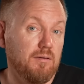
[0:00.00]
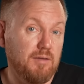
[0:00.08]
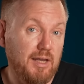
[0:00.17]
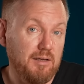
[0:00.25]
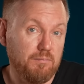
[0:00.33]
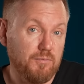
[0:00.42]

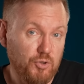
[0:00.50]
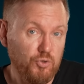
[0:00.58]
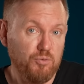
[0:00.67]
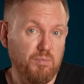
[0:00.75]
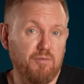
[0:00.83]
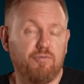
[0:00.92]
They
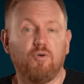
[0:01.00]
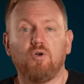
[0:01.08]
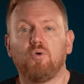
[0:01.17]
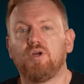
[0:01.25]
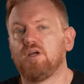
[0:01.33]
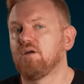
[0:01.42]
could be
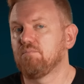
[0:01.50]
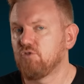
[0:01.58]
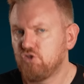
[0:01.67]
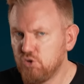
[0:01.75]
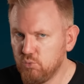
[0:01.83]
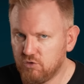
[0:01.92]
following a
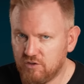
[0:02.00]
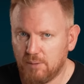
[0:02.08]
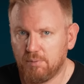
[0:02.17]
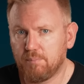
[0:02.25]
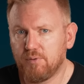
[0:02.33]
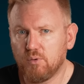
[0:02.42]

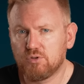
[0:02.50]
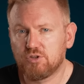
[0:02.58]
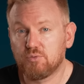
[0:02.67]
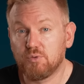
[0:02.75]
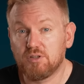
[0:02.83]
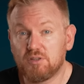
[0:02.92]
two-step approach with,